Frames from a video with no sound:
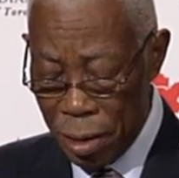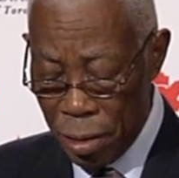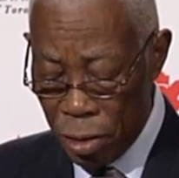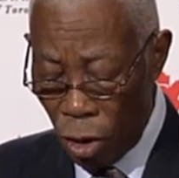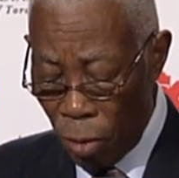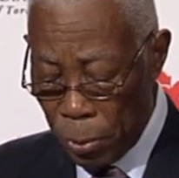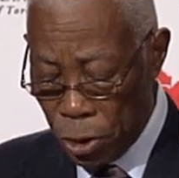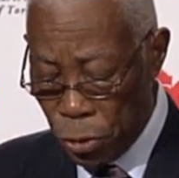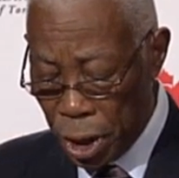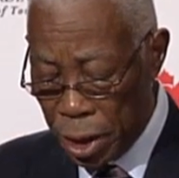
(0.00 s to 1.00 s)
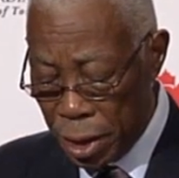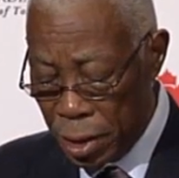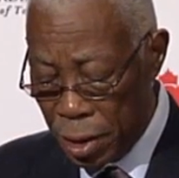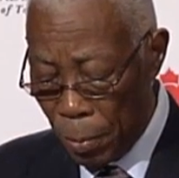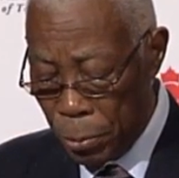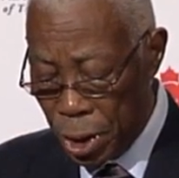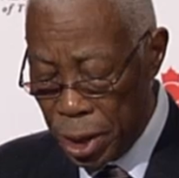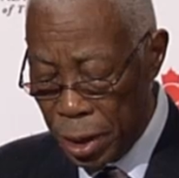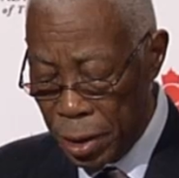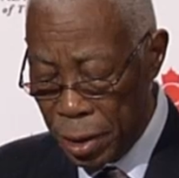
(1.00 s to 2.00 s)
the opportunities
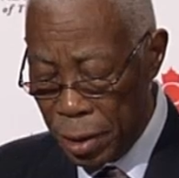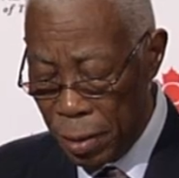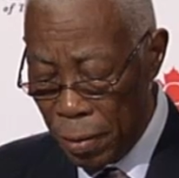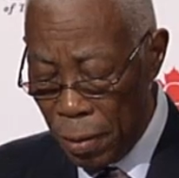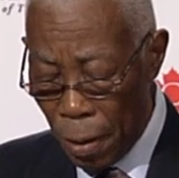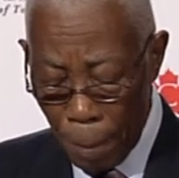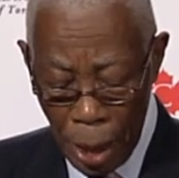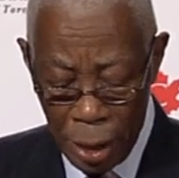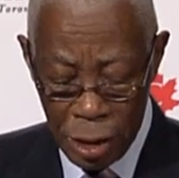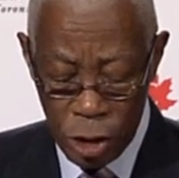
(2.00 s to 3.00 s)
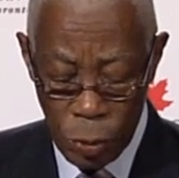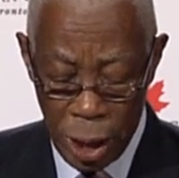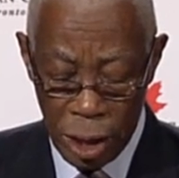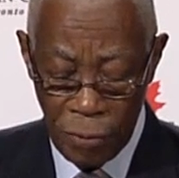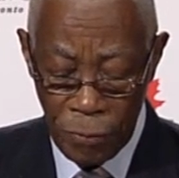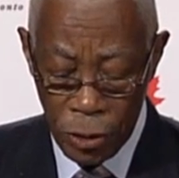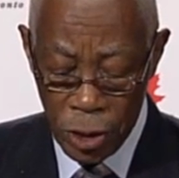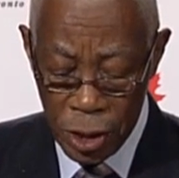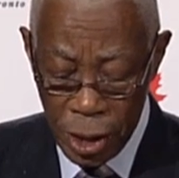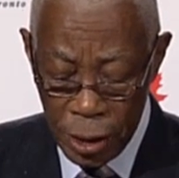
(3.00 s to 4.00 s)
presented by the
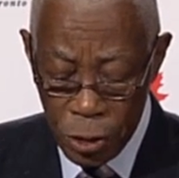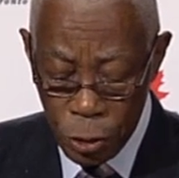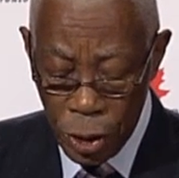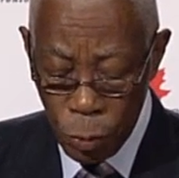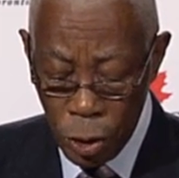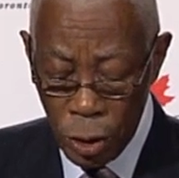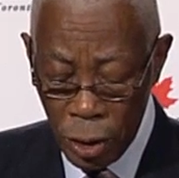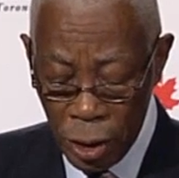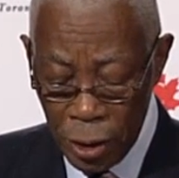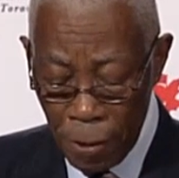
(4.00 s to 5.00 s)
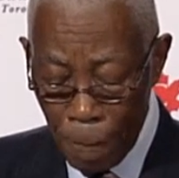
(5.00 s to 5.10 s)
21st century world,